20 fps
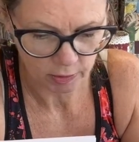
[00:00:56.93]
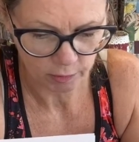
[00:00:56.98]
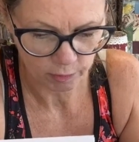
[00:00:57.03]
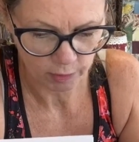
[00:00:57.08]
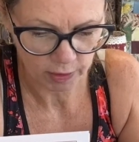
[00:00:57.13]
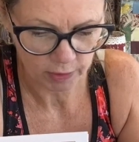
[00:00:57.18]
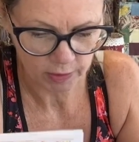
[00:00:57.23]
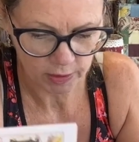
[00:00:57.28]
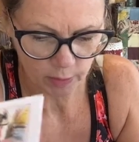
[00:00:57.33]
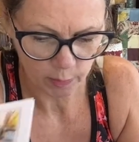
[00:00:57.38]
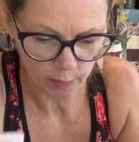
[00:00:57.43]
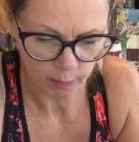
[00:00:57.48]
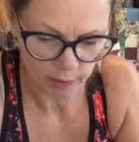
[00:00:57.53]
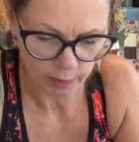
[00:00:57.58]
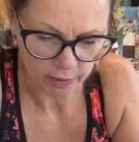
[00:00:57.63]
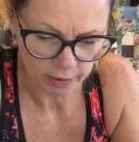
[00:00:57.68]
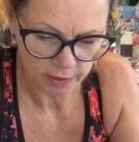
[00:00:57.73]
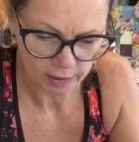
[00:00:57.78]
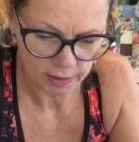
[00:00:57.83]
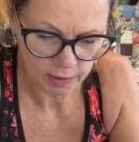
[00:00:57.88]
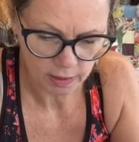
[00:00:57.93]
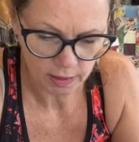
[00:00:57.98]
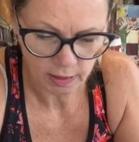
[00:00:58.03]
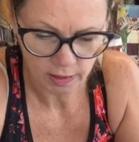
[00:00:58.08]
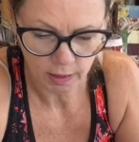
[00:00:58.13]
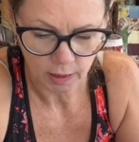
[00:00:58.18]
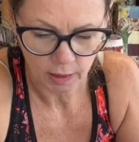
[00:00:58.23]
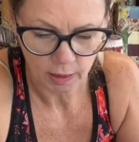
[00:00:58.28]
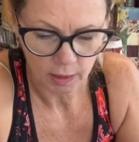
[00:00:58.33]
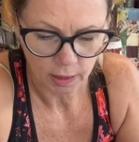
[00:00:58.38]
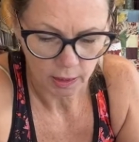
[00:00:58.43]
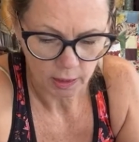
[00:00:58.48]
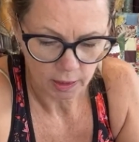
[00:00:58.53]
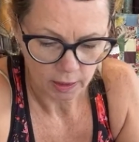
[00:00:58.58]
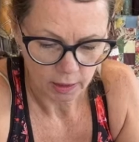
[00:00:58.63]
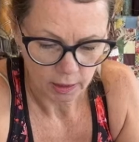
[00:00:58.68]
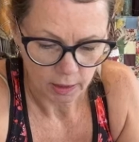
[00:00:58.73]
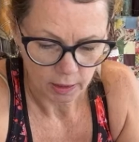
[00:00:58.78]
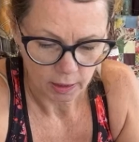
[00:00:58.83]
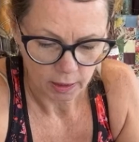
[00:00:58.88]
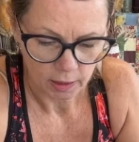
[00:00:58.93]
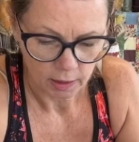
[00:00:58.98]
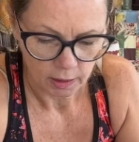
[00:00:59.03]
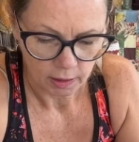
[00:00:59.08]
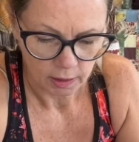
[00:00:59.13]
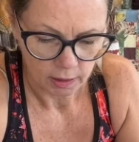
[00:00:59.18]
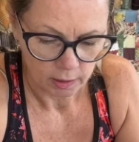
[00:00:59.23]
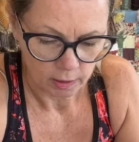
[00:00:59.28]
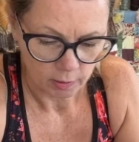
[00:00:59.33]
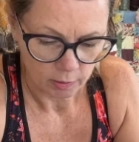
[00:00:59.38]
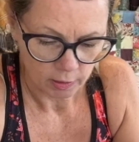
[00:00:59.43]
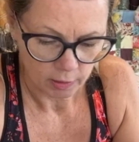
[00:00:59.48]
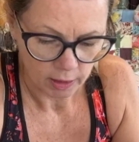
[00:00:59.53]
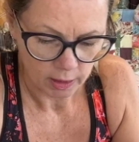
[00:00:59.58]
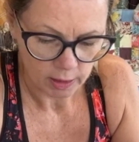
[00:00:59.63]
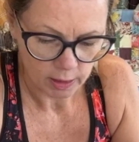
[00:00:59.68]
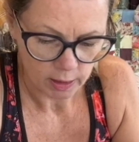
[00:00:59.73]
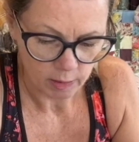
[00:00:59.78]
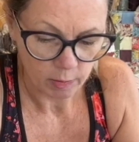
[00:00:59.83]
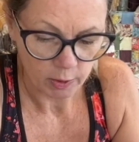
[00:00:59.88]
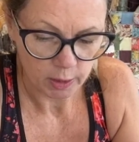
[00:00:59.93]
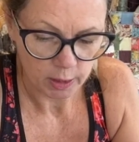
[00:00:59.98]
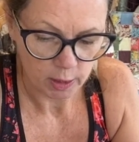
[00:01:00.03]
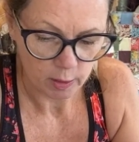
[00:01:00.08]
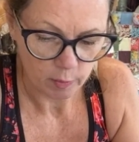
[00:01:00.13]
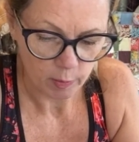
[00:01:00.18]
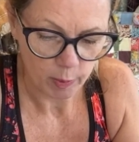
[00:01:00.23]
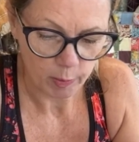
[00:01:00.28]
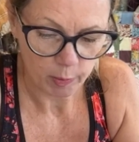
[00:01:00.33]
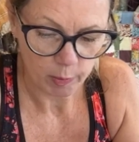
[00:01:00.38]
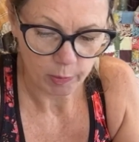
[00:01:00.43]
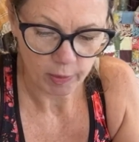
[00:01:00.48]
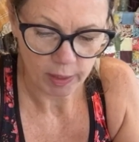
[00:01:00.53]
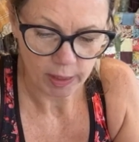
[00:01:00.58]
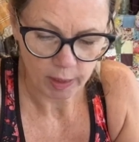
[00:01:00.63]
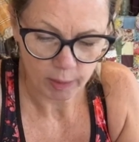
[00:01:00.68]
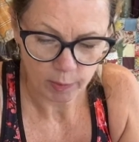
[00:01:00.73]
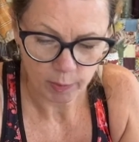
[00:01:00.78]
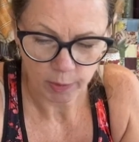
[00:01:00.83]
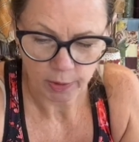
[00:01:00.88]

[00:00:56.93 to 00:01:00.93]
Flower Templates. You'll get some nice bubble wrap